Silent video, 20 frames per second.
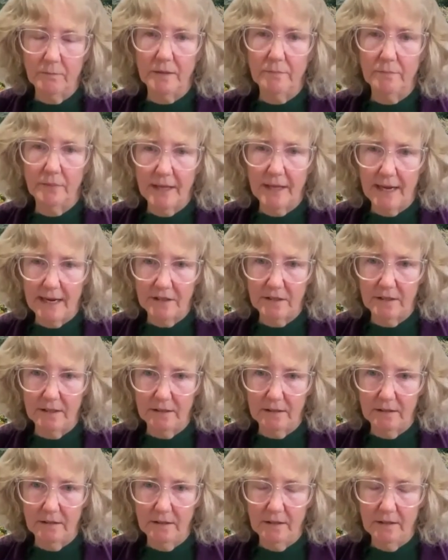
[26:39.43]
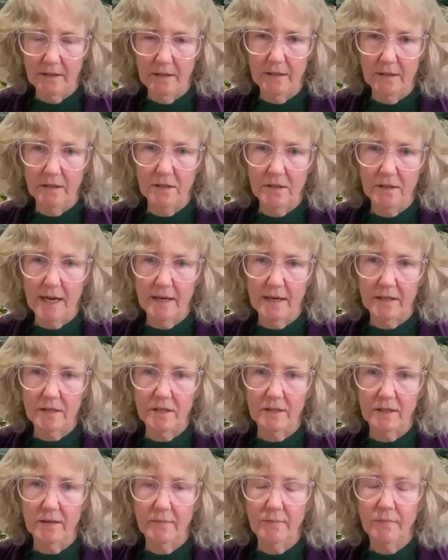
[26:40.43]
but plastic is
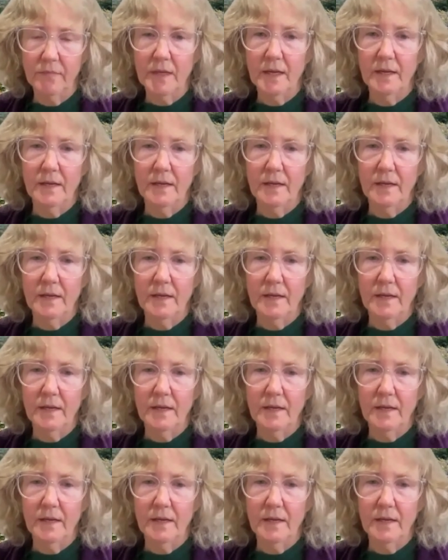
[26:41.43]
toxic.